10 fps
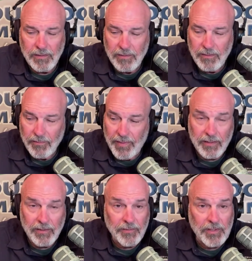that
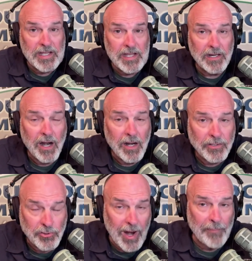the DNR
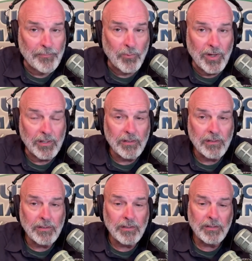trapped one
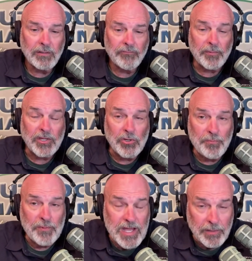from the UP
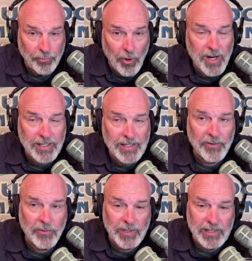and brought it down
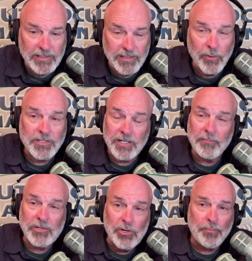to release it, or some
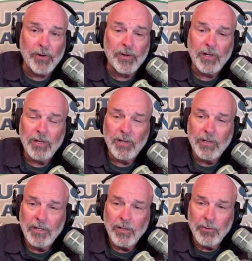Yooper
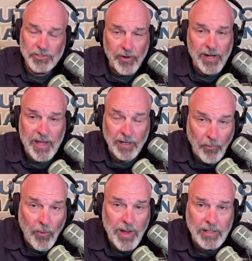who was trying to make a
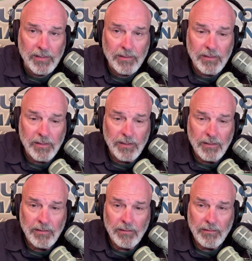point
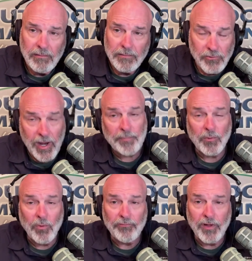trapped a
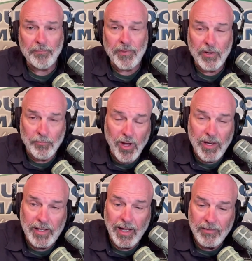wolf up there and brought it down.